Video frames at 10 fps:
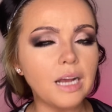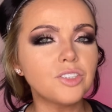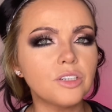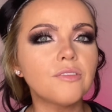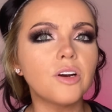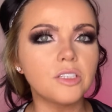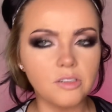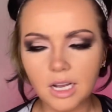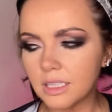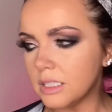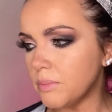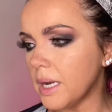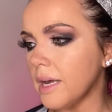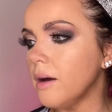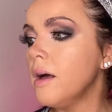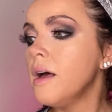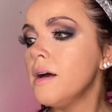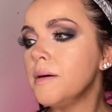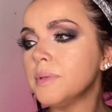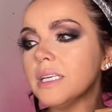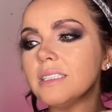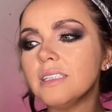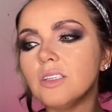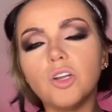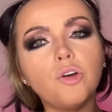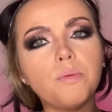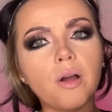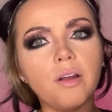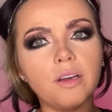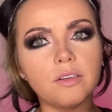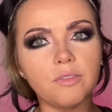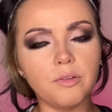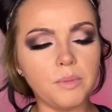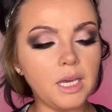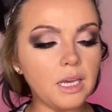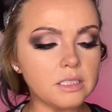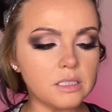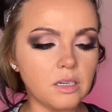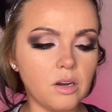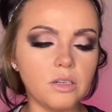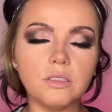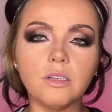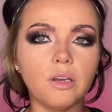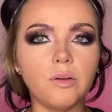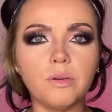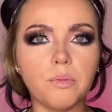I should have already tried this by now, but this is a new product for me. It's the NARS Laguna